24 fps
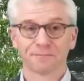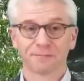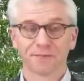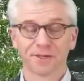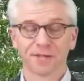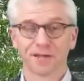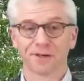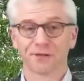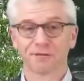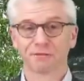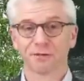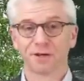
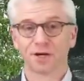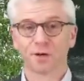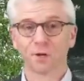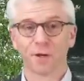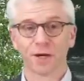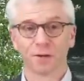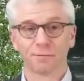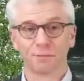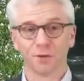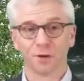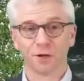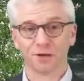Now 3
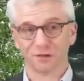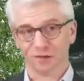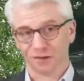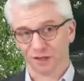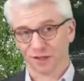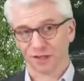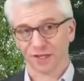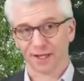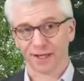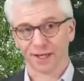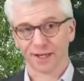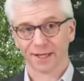quick
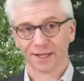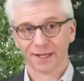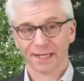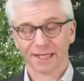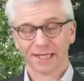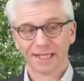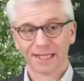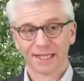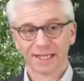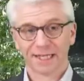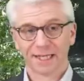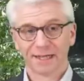pointers here.
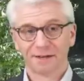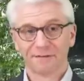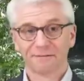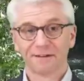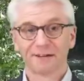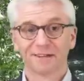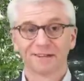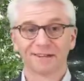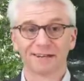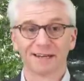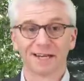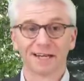
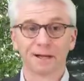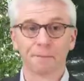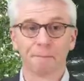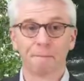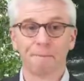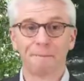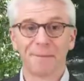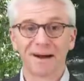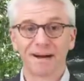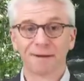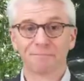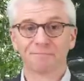Firstly,
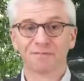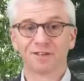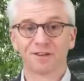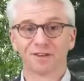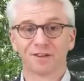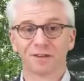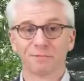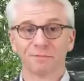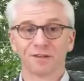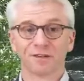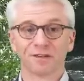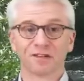
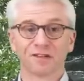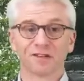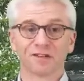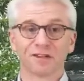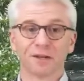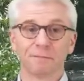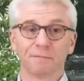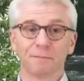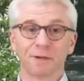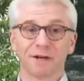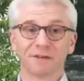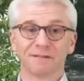baptism is a
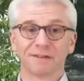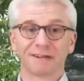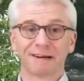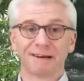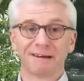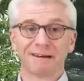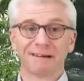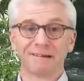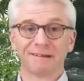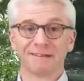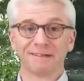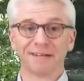symbol of
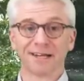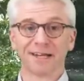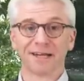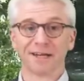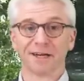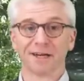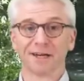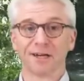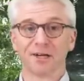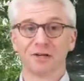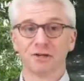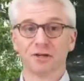cleansing,
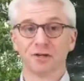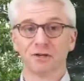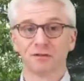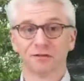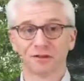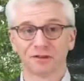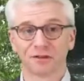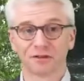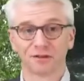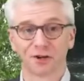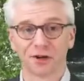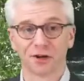a new
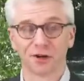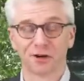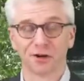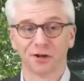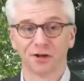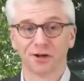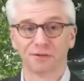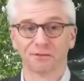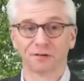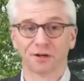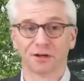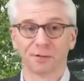start
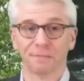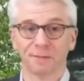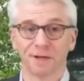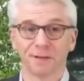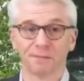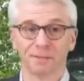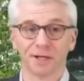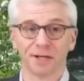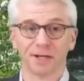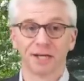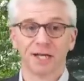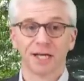and of
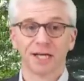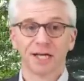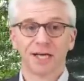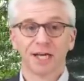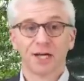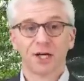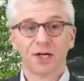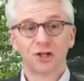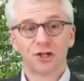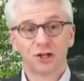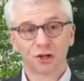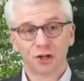commitment.
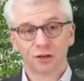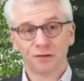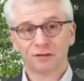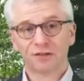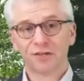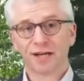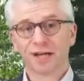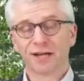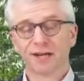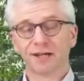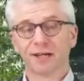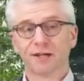John's
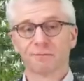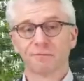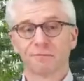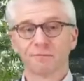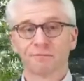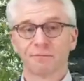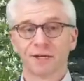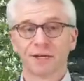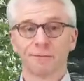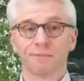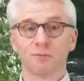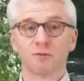getting
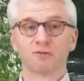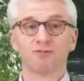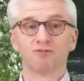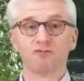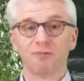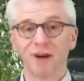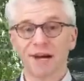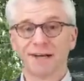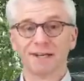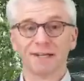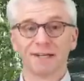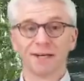people
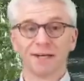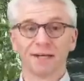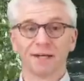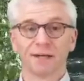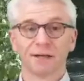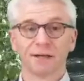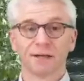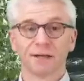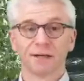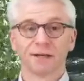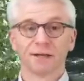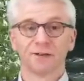ready
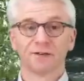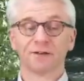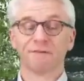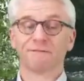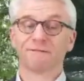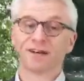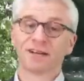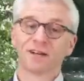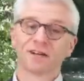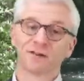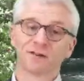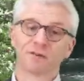to
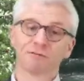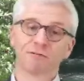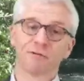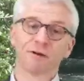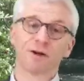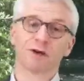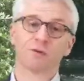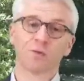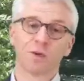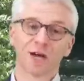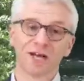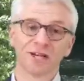face the
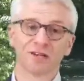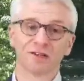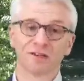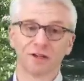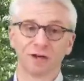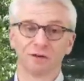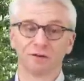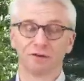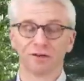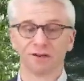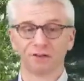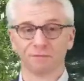right way,
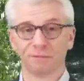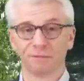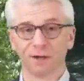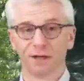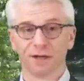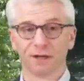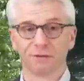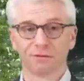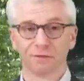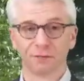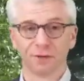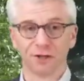so to
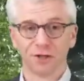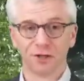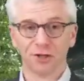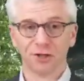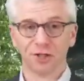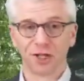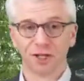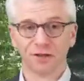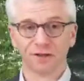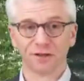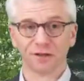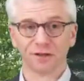speak, for when
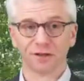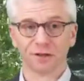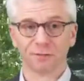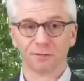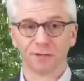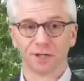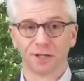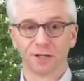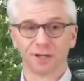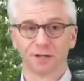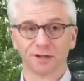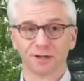Jesus
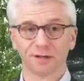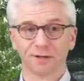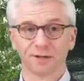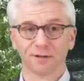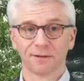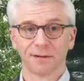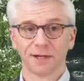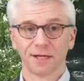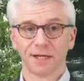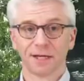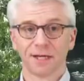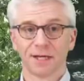appears.
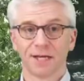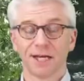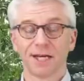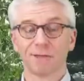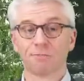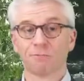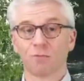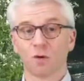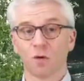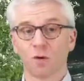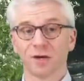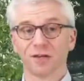He
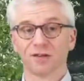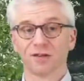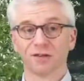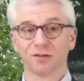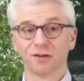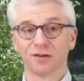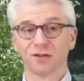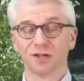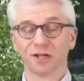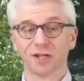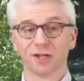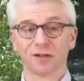points to
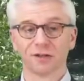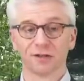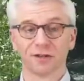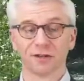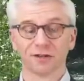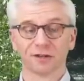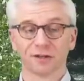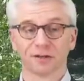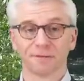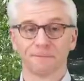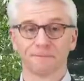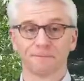
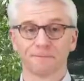Jesus.